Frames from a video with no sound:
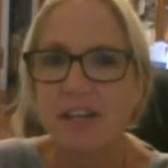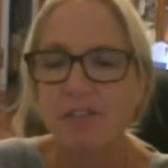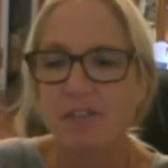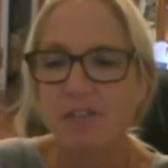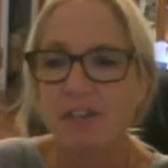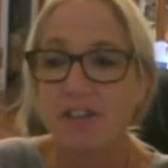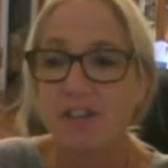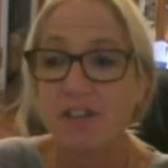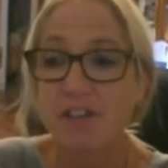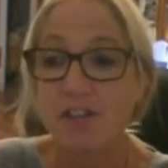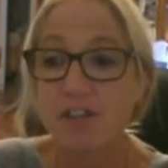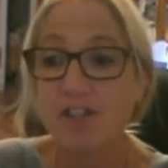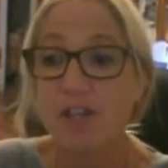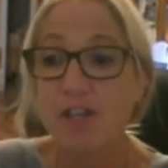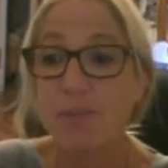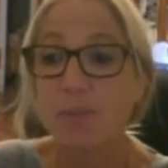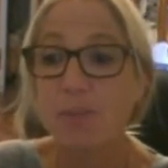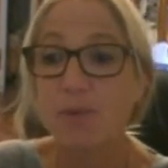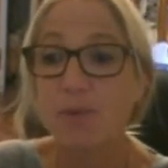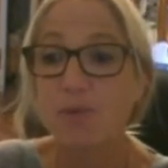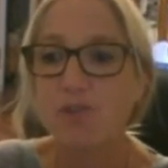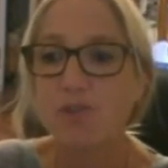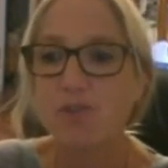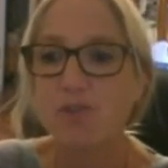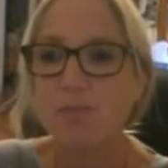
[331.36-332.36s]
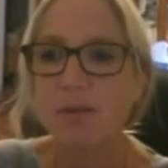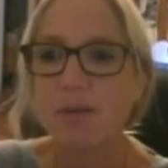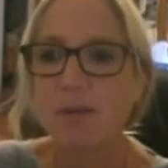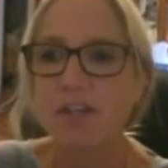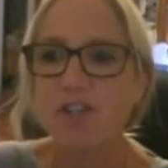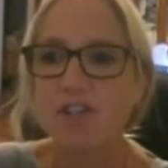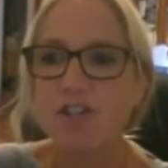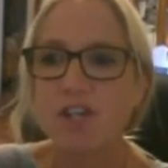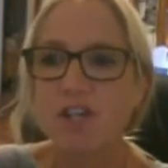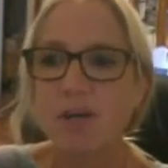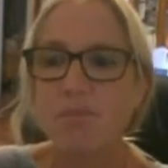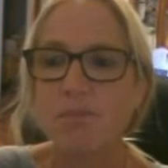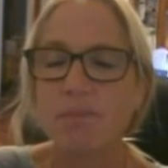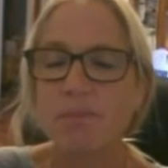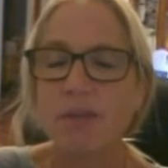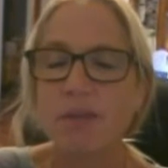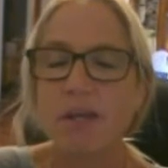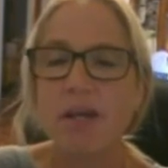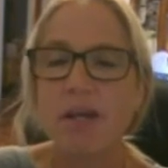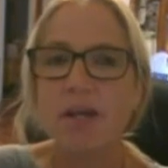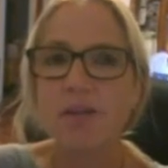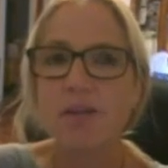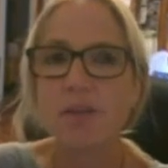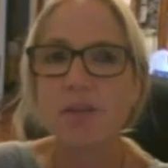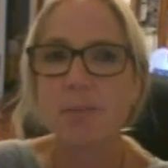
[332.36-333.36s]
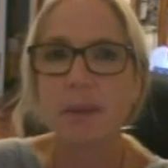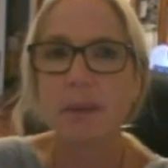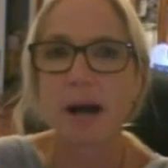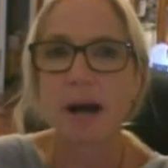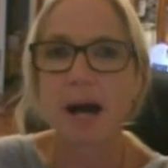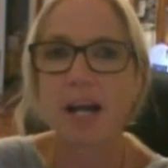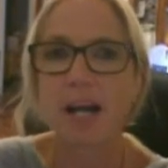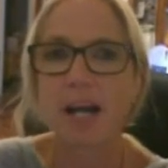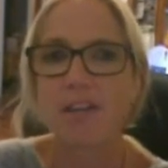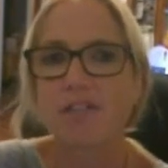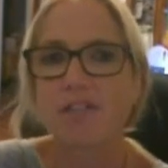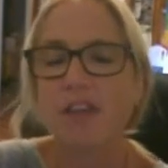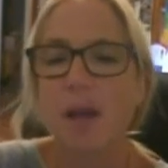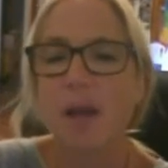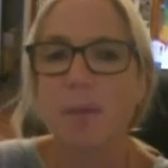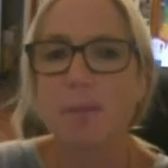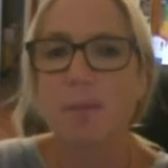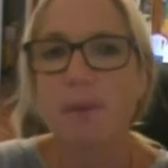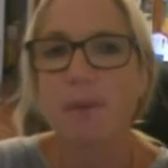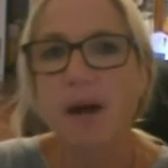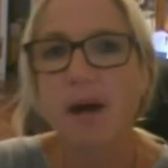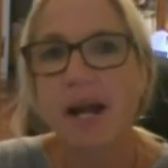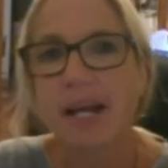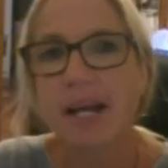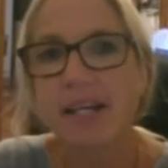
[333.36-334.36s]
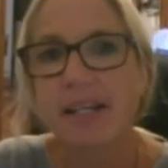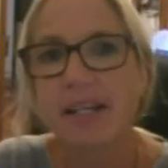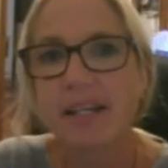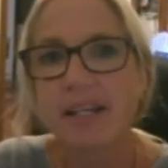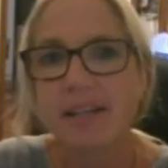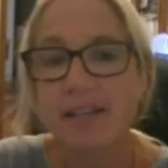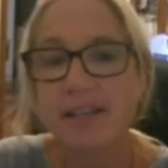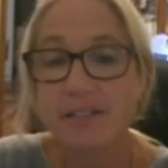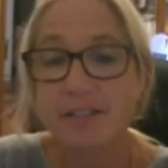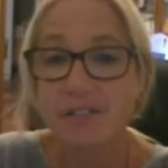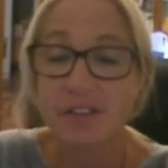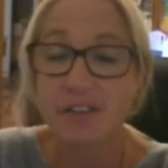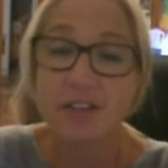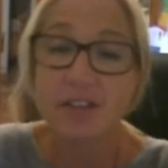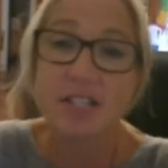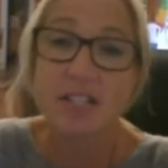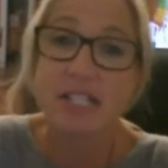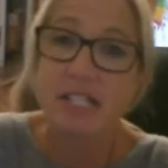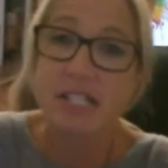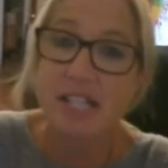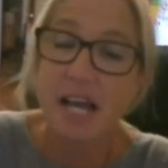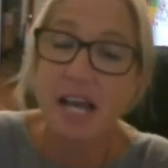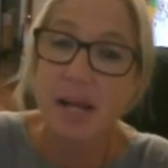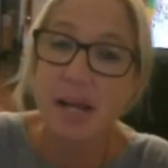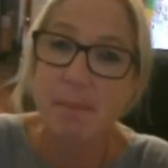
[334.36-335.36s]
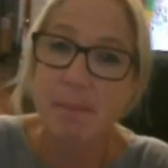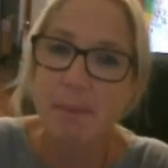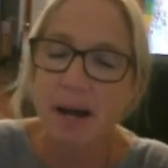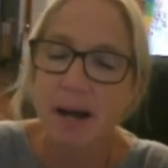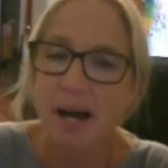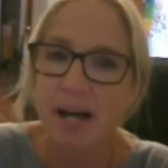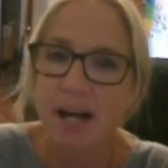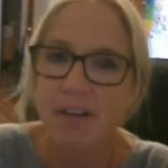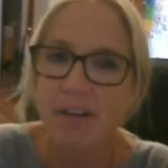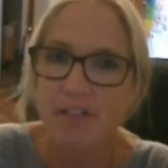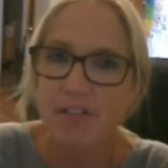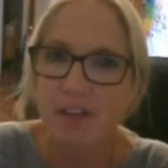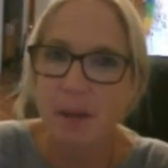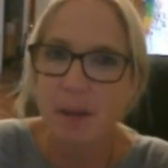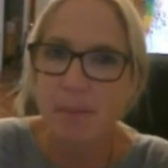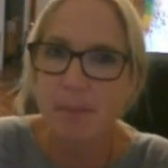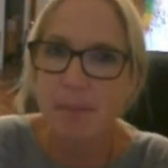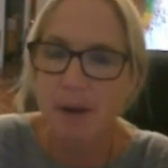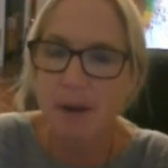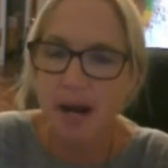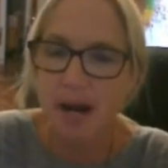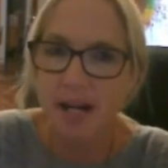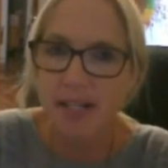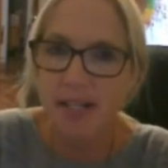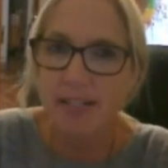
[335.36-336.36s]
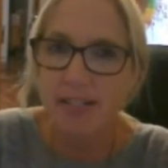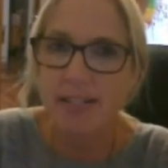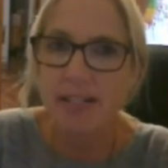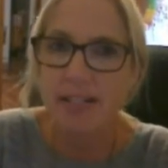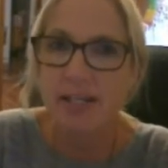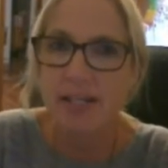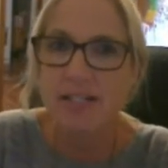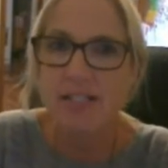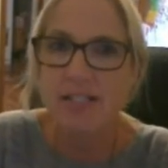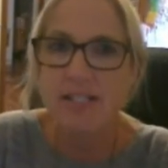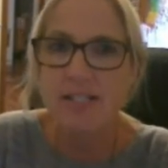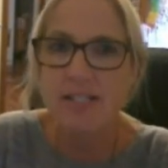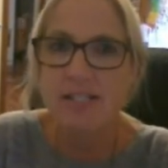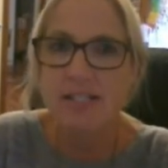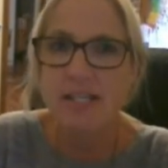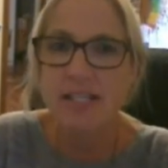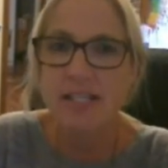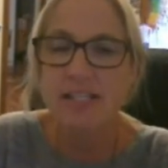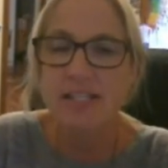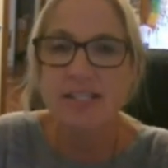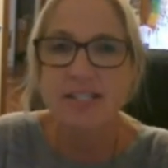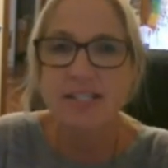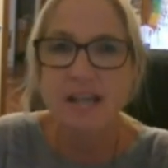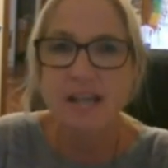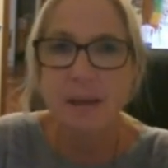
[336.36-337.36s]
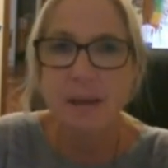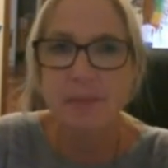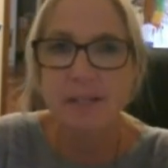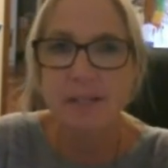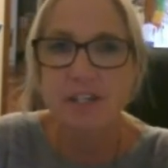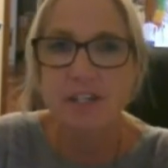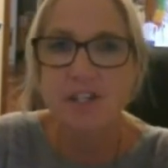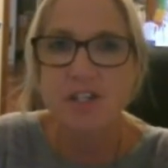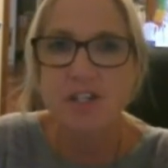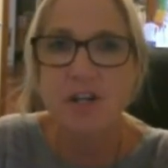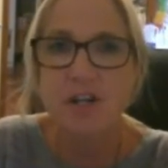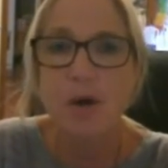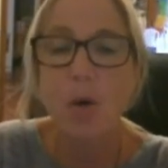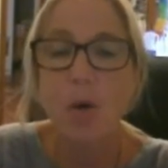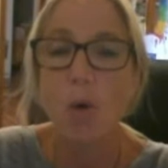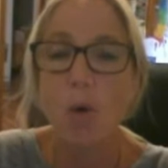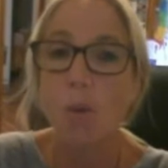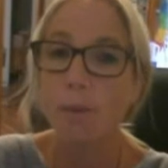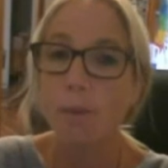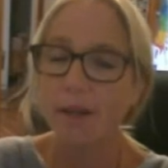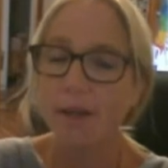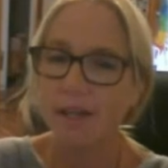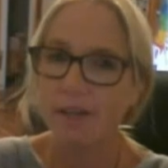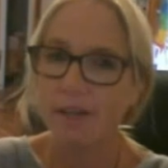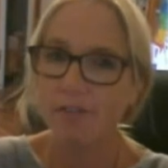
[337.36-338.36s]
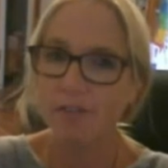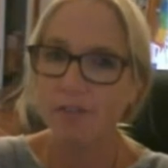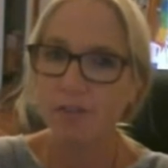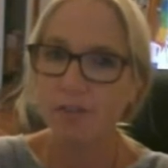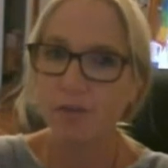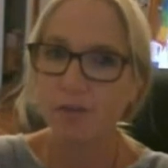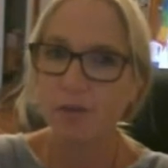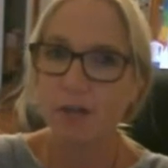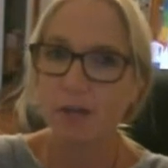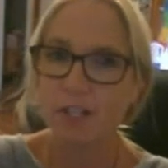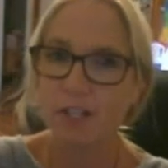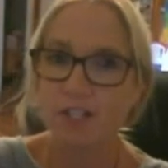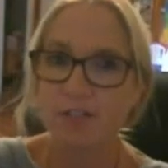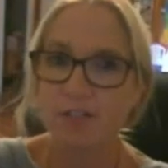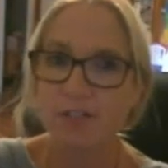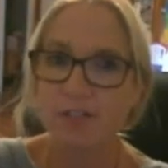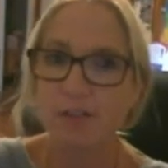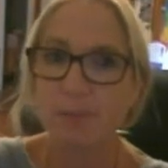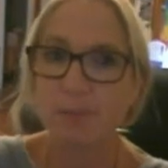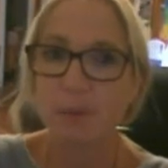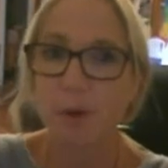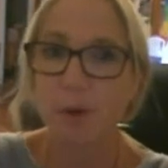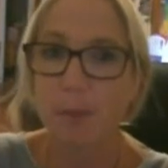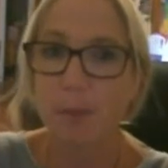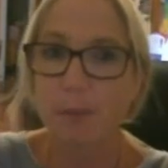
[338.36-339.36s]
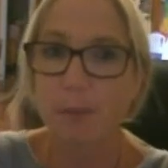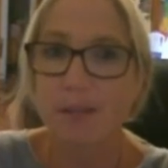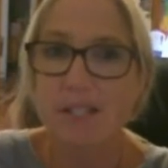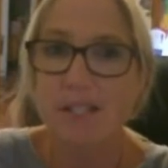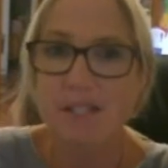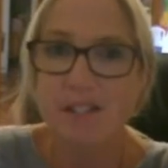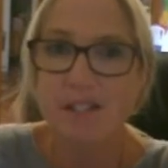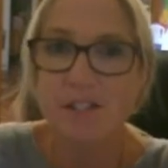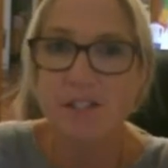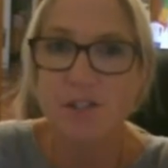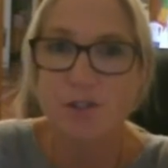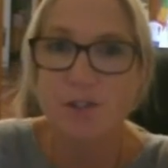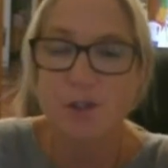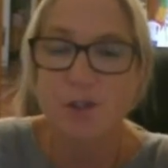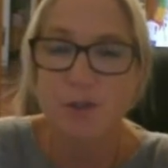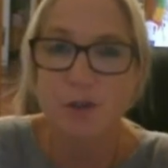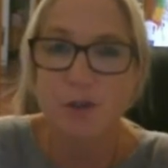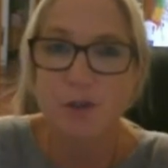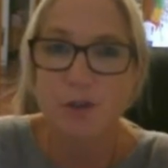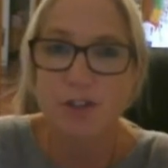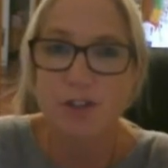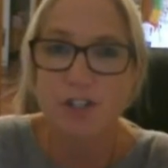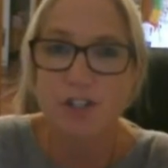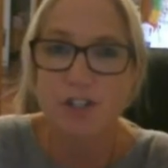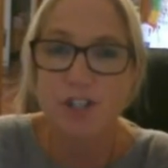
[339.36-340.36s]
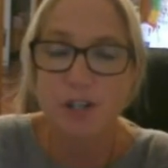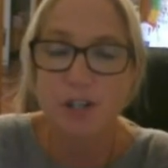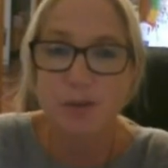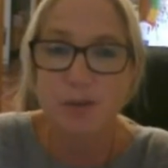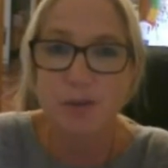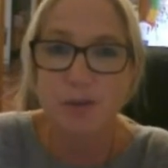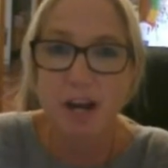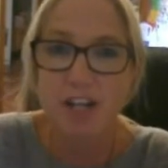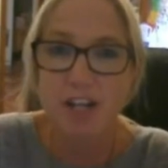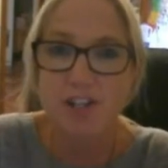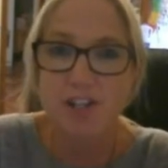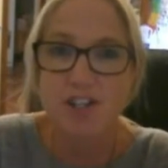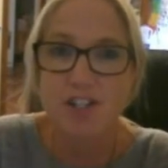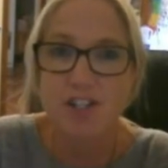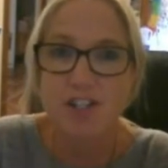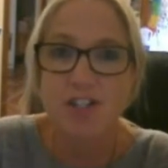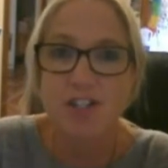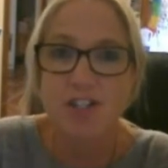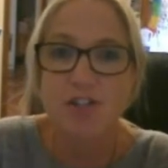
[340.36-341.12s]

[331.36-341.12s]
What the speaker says: frontotemporal dementia? The part of their brain, the very same part of their brain that's getting damaged, albeit for a different purpose, it's neurodegeneration.